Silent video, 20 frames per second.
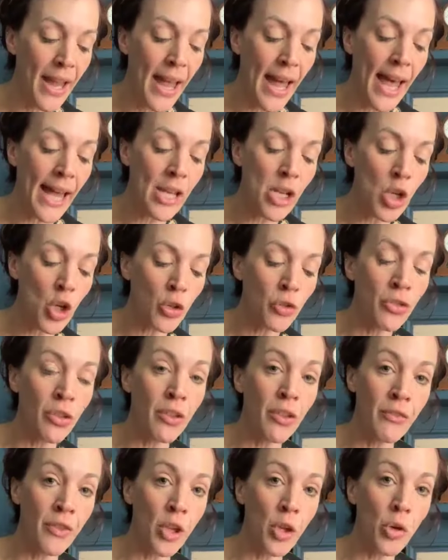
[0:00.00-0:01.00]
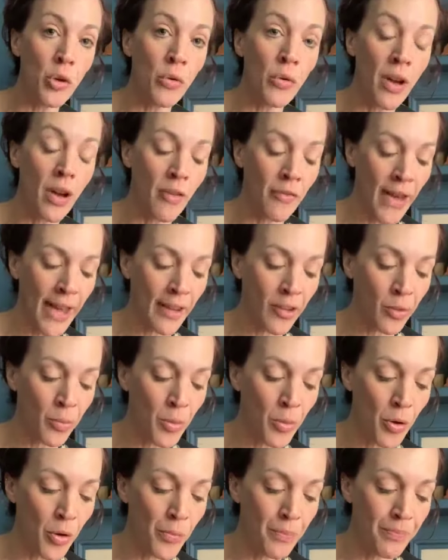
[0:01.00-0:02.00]
and looked at the view of
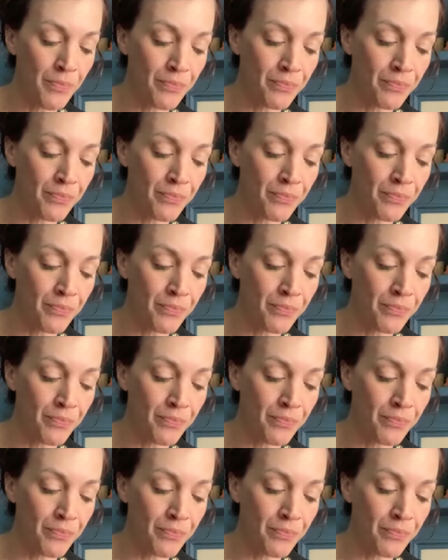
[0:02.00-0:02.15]
Exmoor.